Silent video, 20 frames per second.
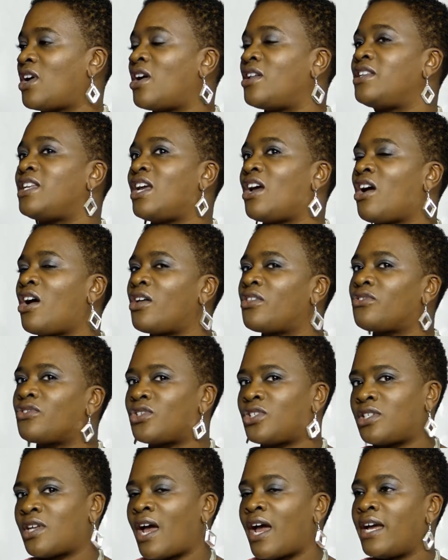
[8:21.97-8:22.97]
On the other
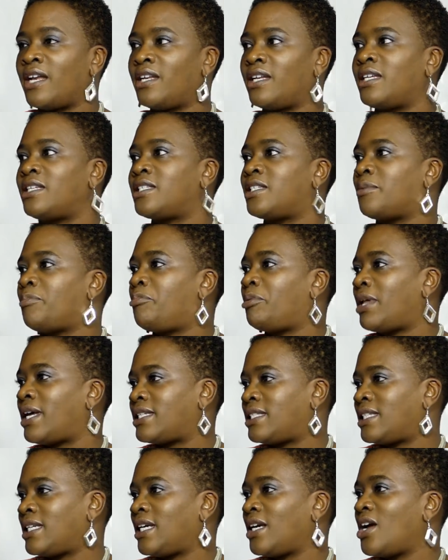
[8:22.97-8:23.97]
side is the
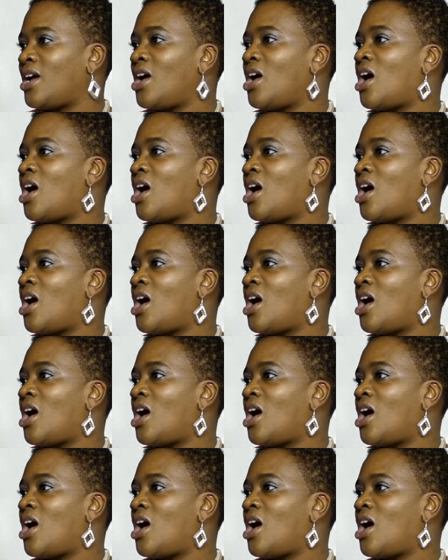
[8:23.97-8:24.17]
blessing.